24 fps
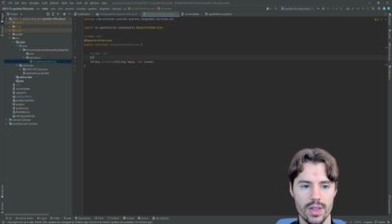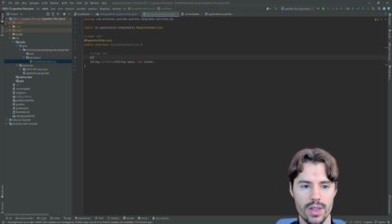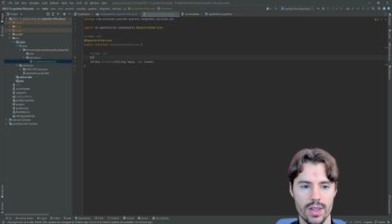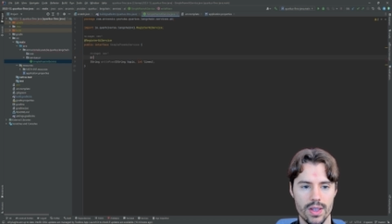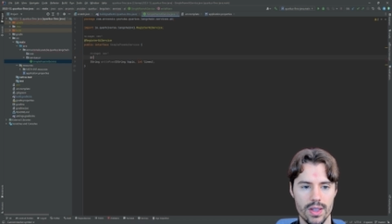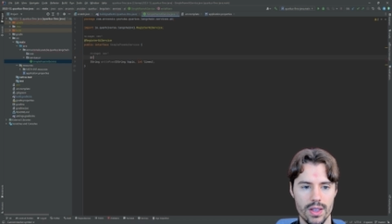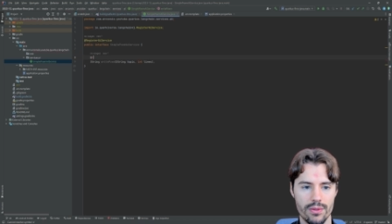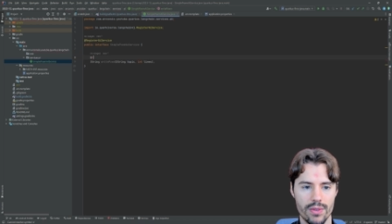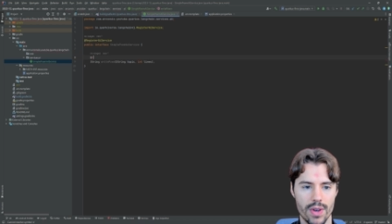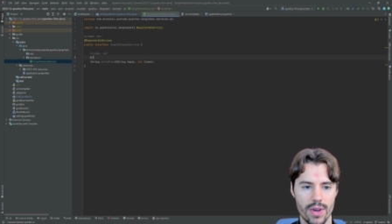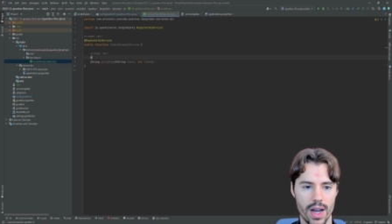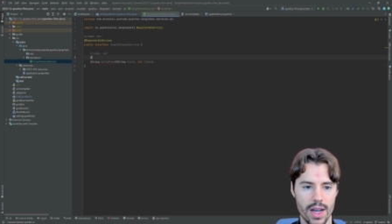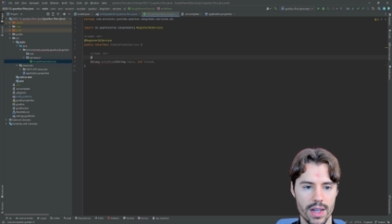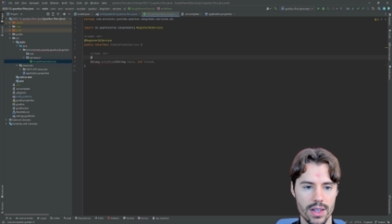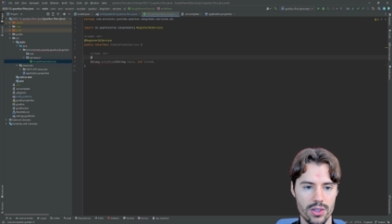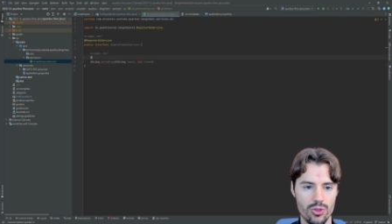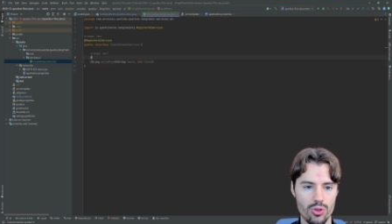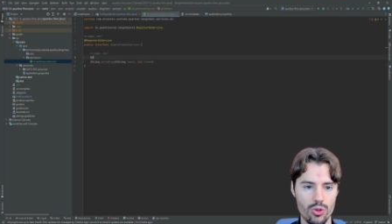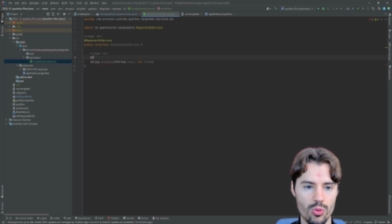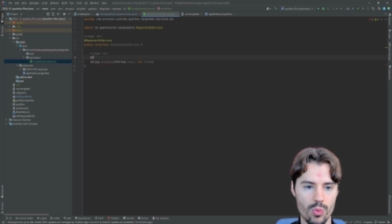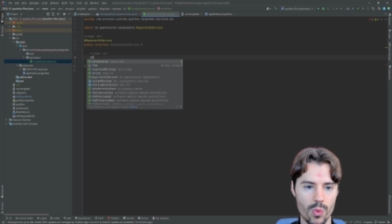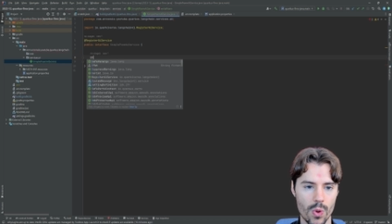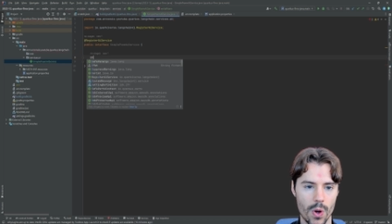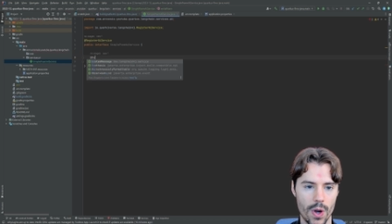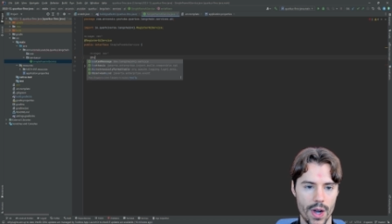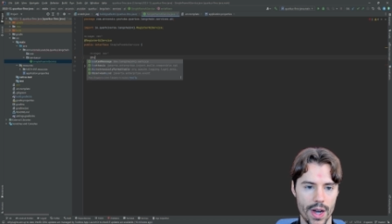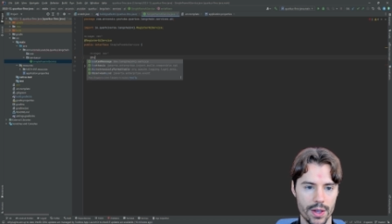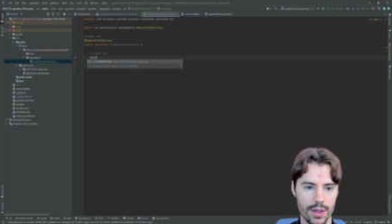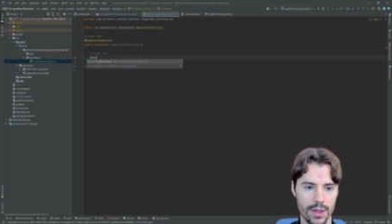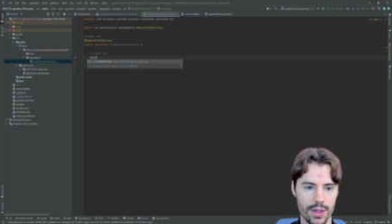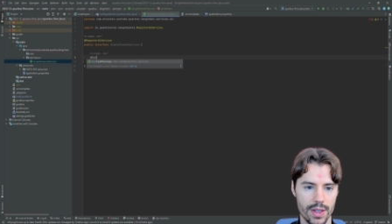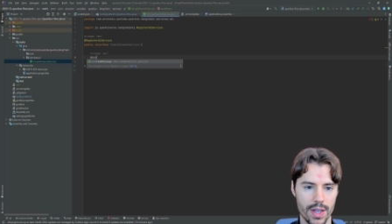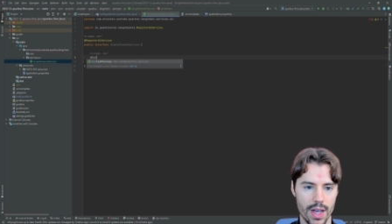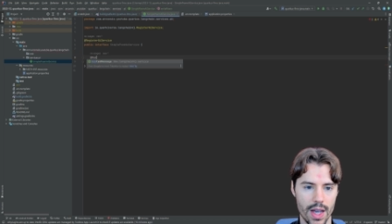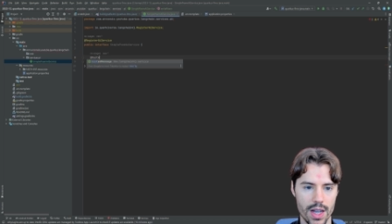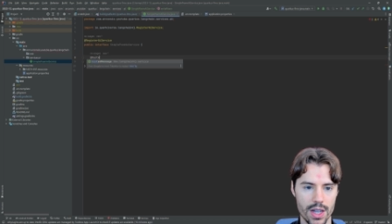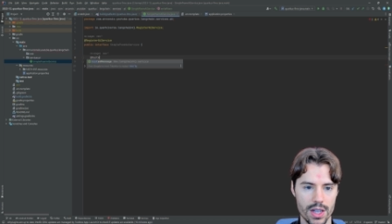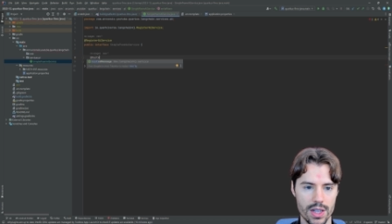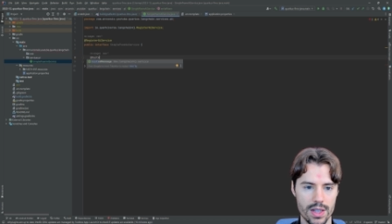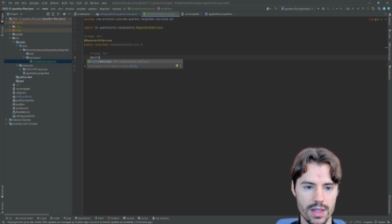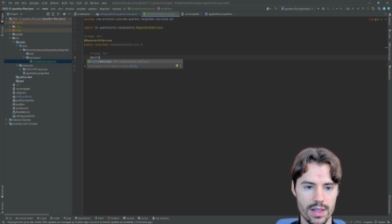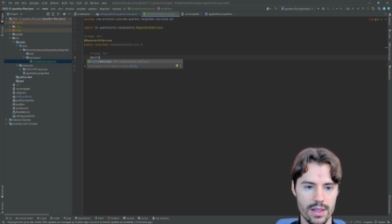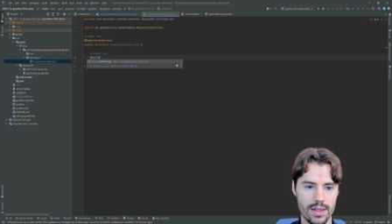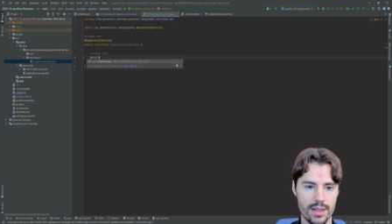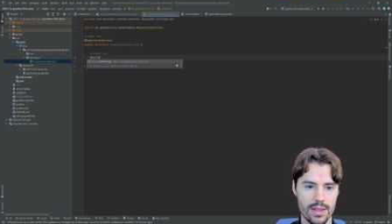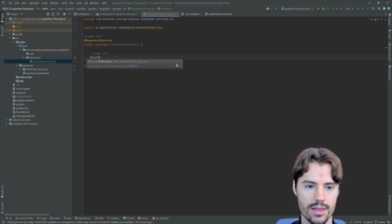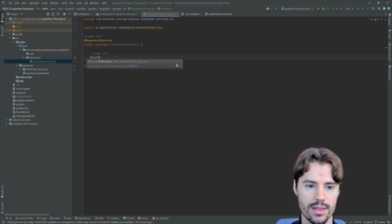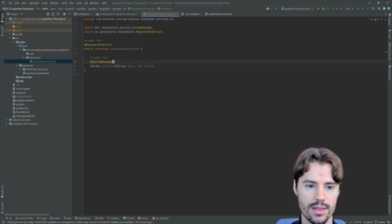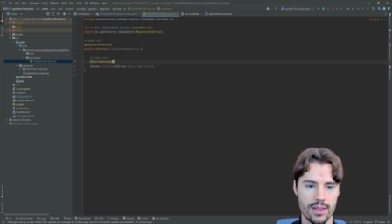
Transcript: define two more annotations.